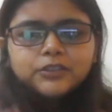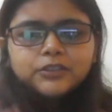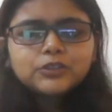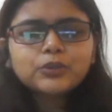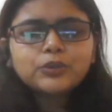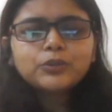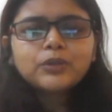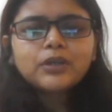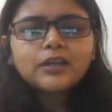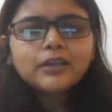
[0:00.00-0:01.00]

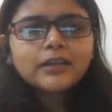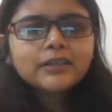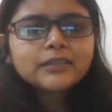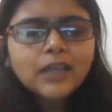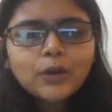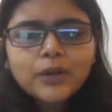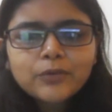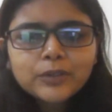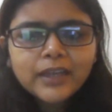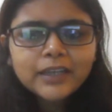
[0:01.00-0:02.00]
so now I
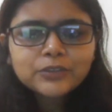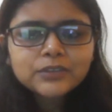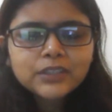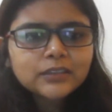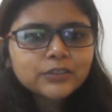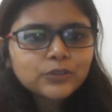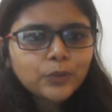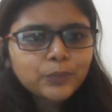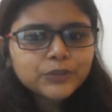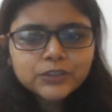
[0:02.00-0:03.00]
would like to take this
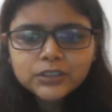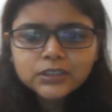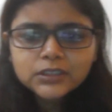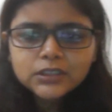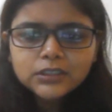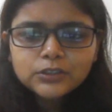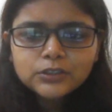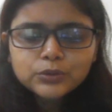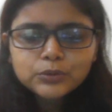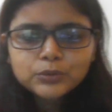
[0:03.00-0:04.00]
opportunity
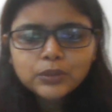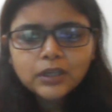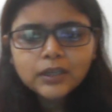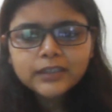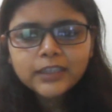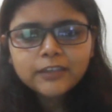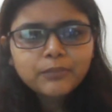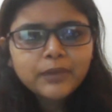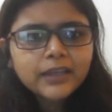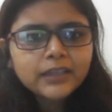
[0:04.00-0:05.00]
to give
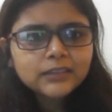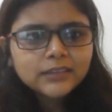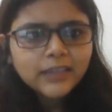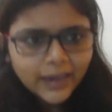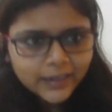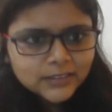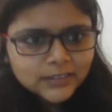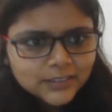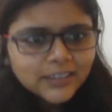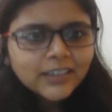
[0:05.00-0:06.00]
my
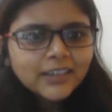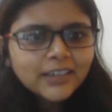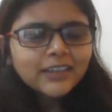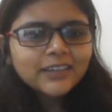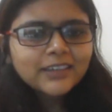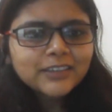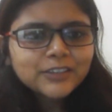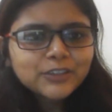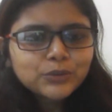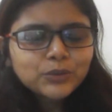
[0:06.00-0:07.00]
thanks
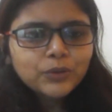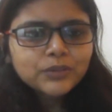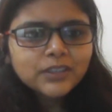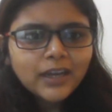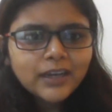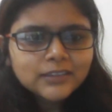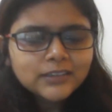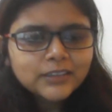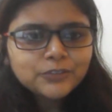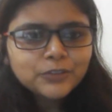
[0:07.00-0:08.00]
to Dr.
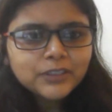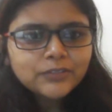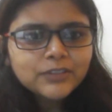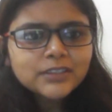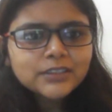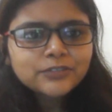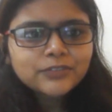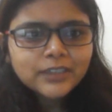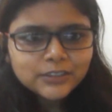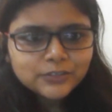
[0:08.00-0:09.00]
Arti for giving such a
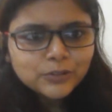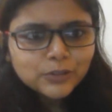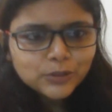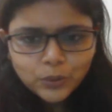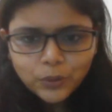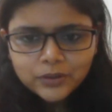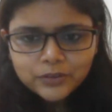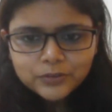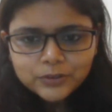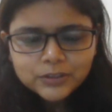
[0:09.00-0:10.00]
wonderful talk,
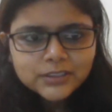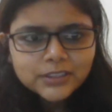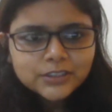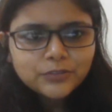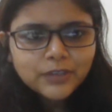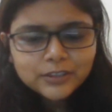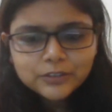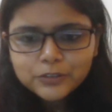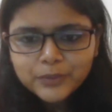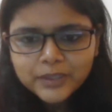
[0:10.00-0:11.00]
for such a
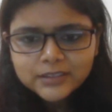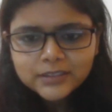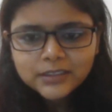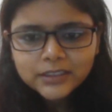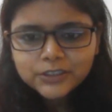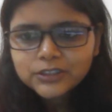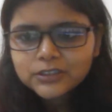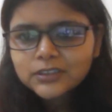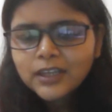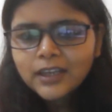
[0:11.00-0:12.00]
wonderful presentation.